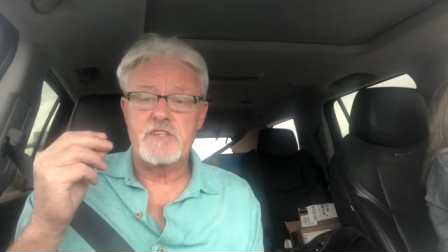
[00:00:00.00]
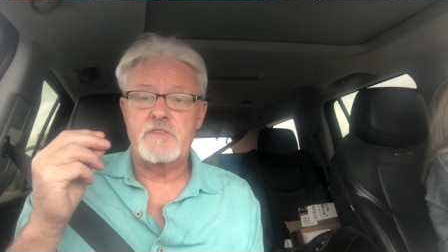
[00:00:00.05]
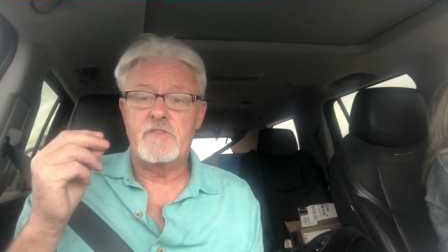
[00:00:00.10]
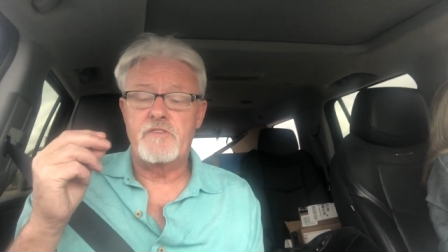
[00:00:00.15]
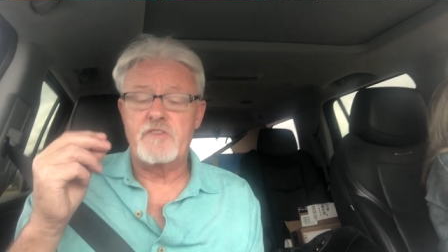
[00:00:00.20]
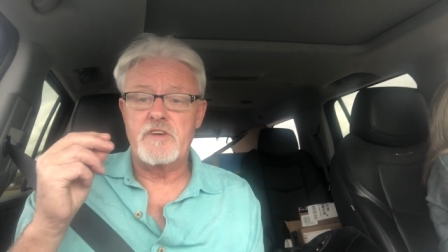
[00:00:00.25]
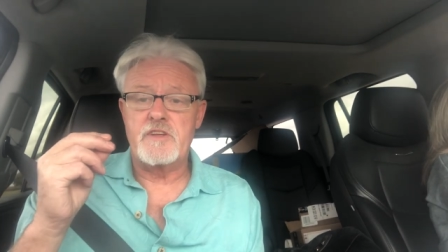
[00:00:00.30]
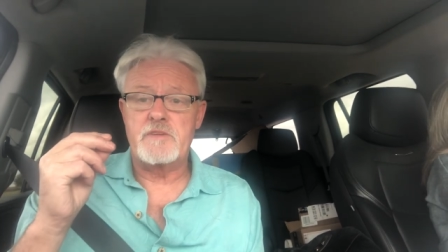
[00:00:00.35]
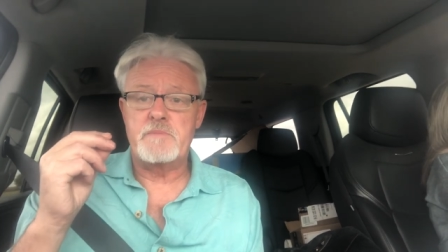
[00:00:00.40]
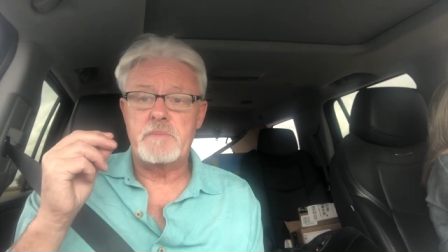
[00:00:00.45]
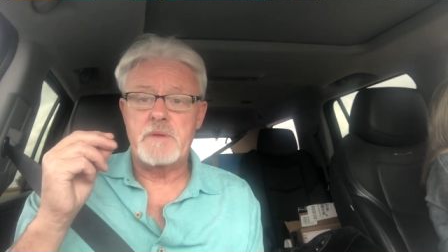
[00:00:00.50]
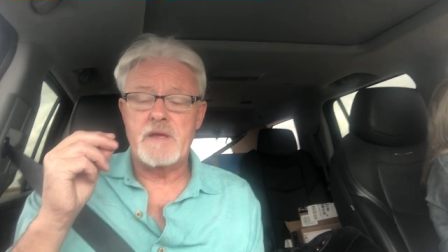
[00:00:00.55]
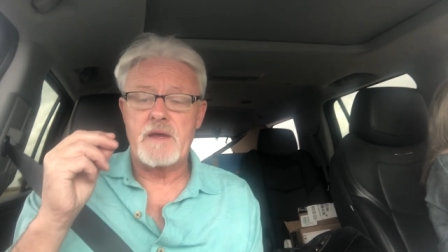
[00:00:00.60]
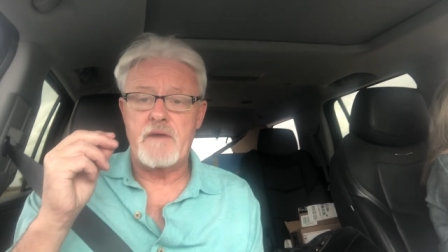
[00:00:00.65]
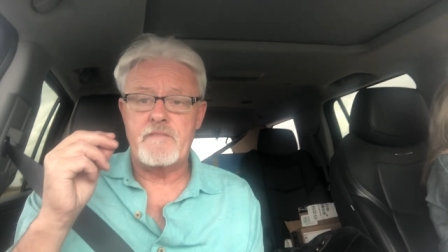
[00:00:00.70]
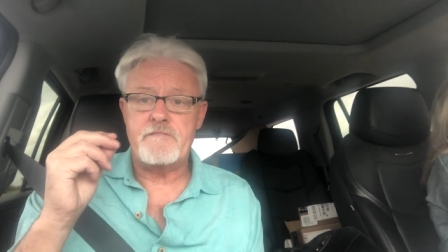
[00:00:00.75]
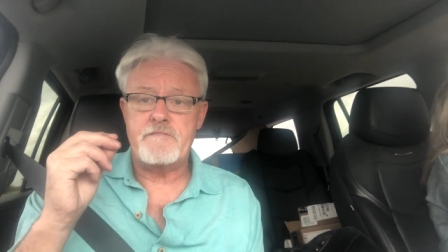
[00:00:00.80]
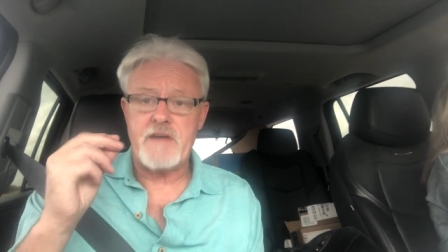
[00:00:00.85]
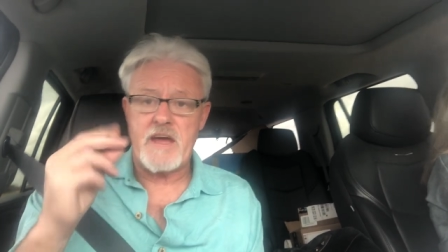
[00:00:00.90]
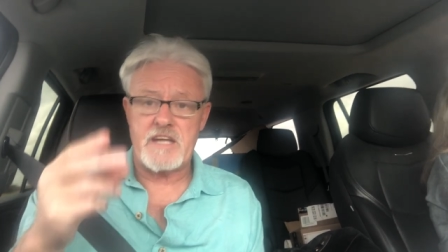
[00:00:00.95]
for it to be
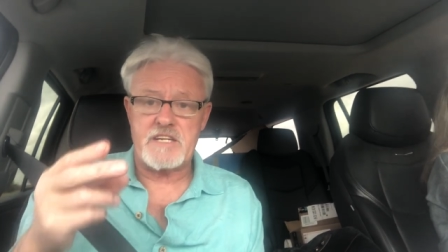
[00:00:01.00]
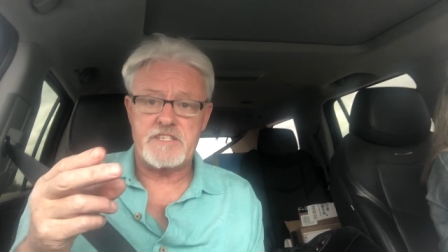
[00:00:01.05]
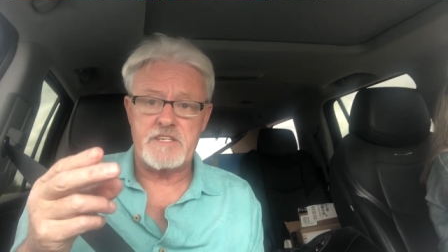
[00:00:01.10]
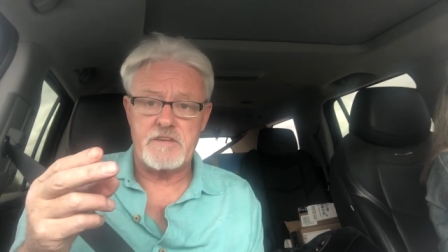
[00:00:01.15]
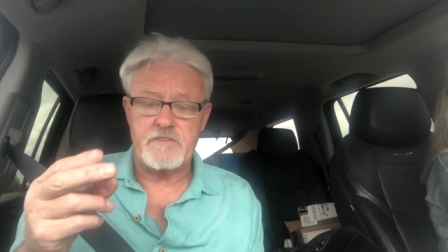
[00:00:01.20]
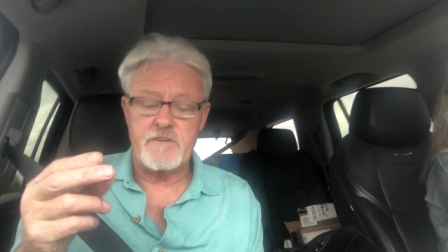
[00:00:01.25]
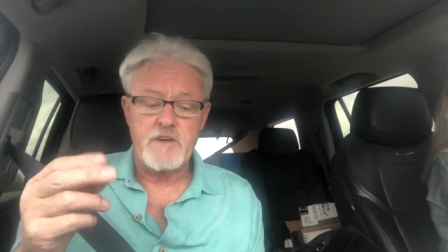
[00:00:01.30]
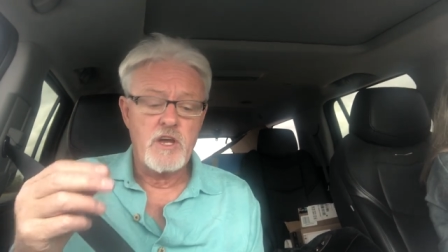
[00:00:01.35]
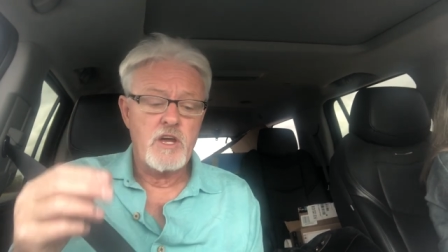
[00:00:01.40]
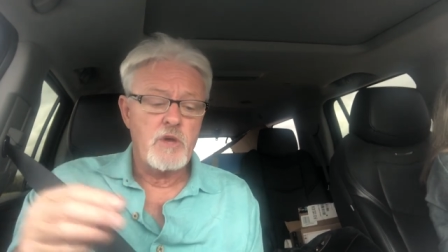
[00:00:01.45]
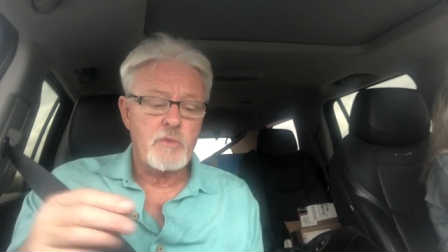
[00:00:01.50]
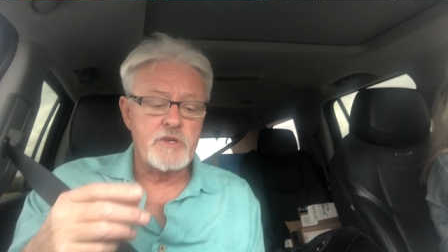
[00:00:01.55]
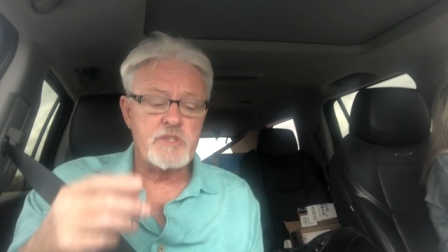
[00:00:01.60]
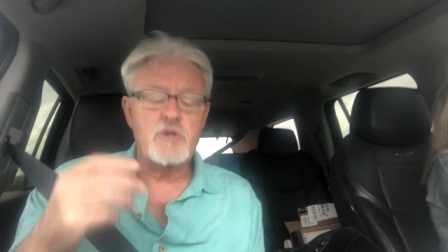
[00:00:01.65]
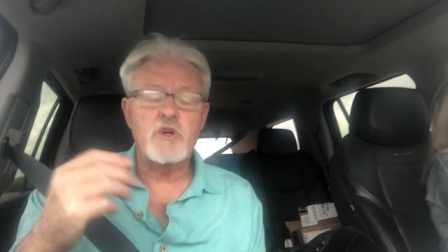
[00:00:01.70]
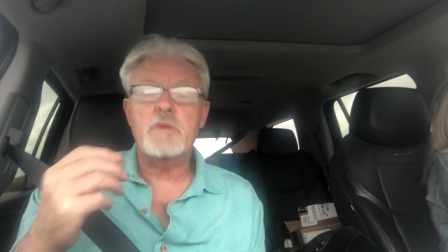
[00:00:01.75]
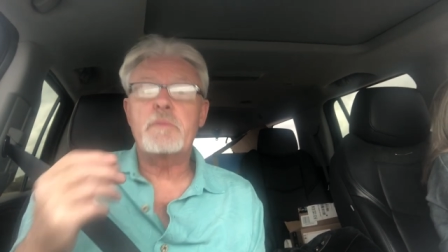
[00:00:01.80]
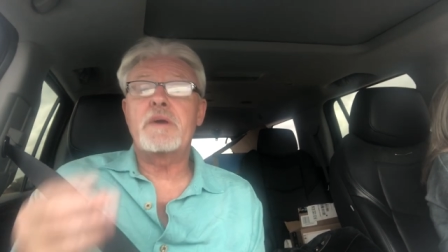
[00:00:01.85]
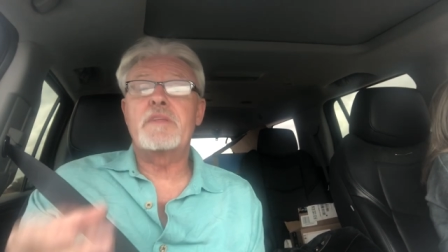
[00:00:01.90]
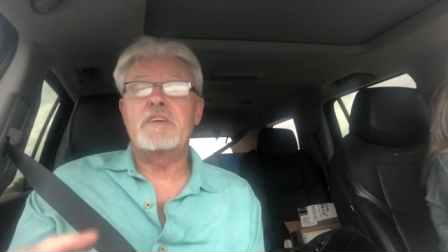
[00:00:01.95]
effective. We
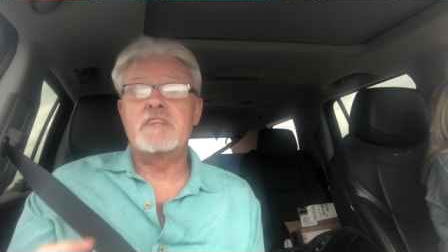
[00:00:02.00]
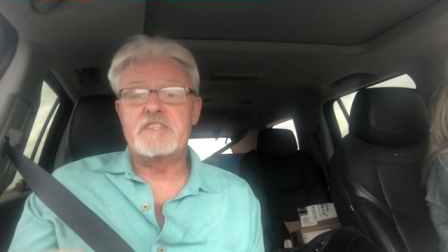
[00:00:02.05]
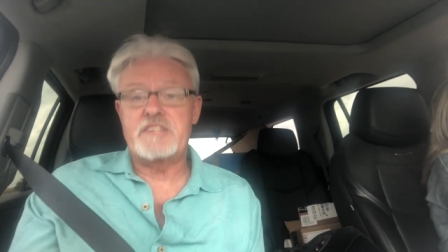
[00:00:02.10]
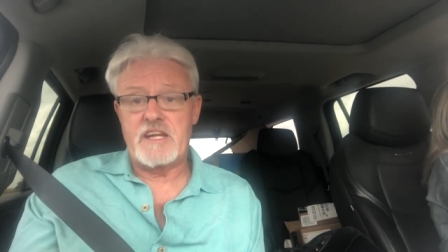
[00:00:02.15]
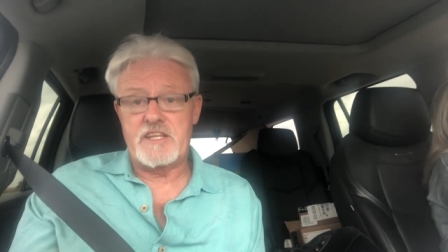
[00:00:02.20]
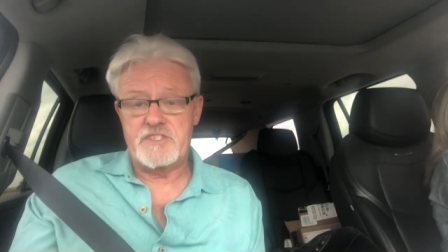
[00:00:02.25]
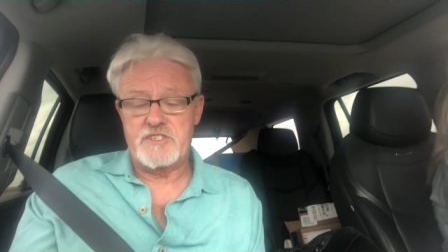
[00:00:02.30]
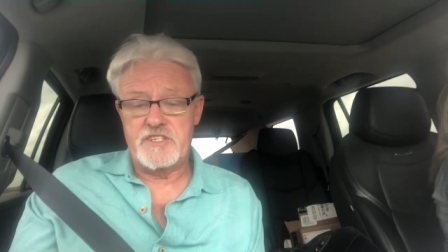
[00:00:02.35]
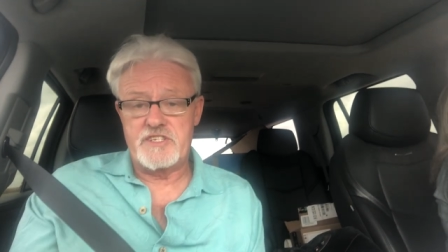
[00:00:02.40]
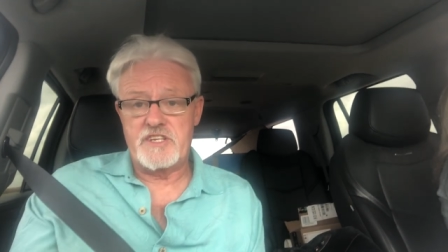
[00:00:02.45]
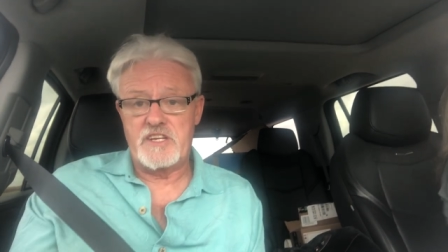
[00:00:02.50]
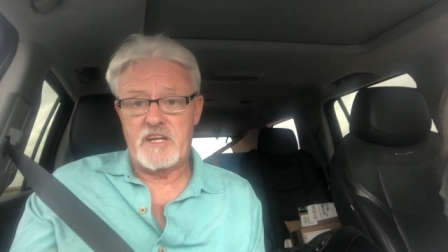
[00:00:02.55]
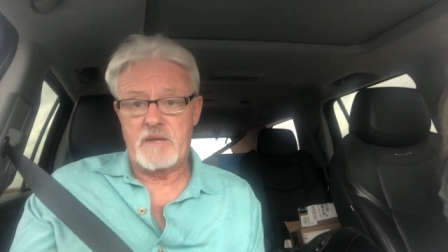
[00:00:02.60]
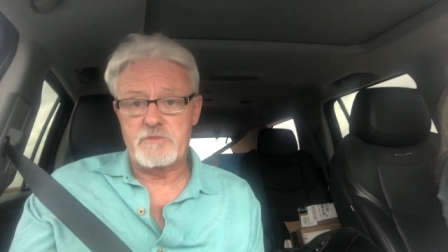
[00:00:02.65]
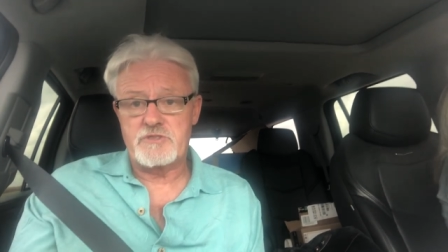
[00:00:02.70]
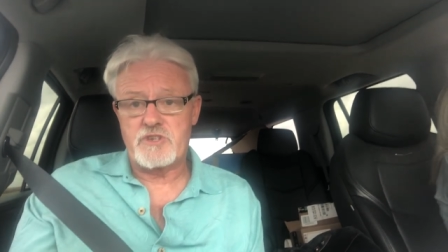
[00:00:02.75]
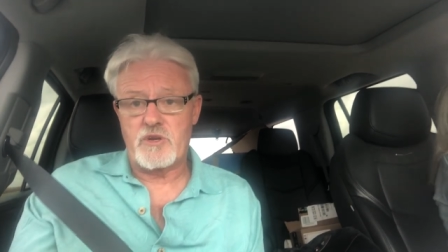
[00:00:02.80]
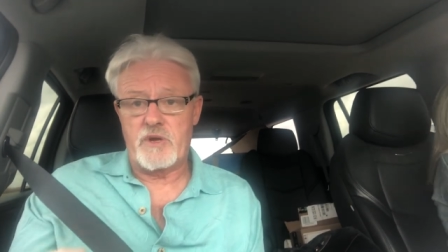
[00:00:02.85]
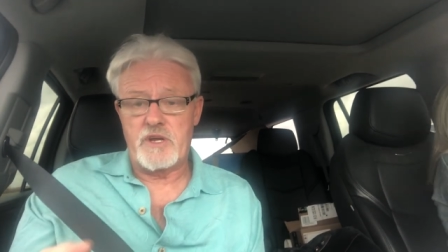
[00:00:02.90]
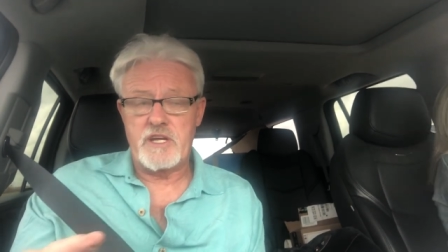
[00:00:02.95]
talk about the intensity gene, I'm
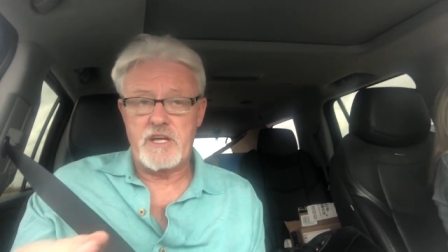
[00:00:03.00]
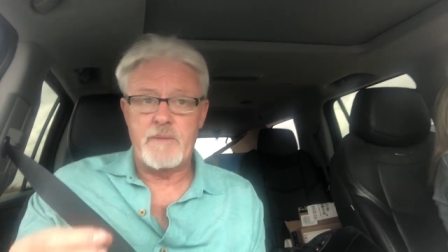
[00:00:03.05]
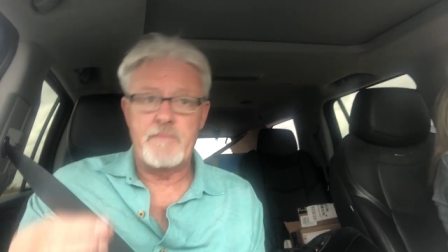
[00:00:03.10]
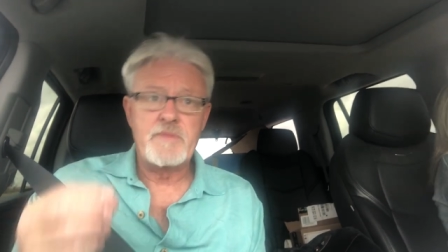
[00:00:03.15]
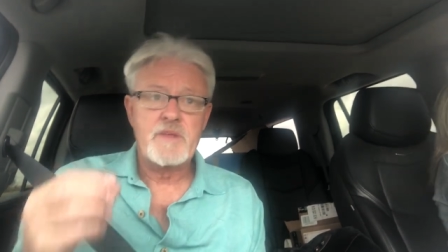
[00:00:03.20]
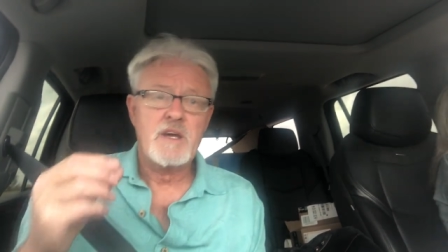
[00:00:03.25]
sorry here.